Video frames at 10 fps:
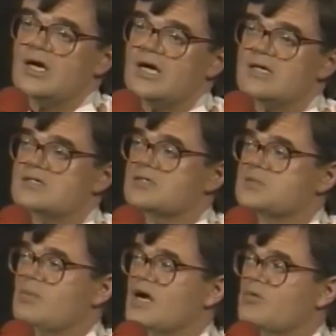And this
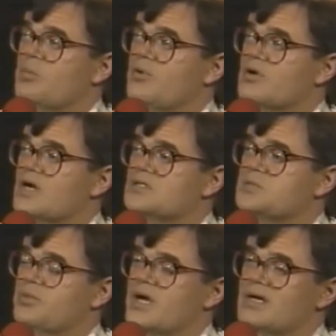is my report on
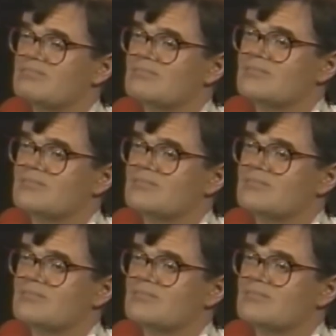spring.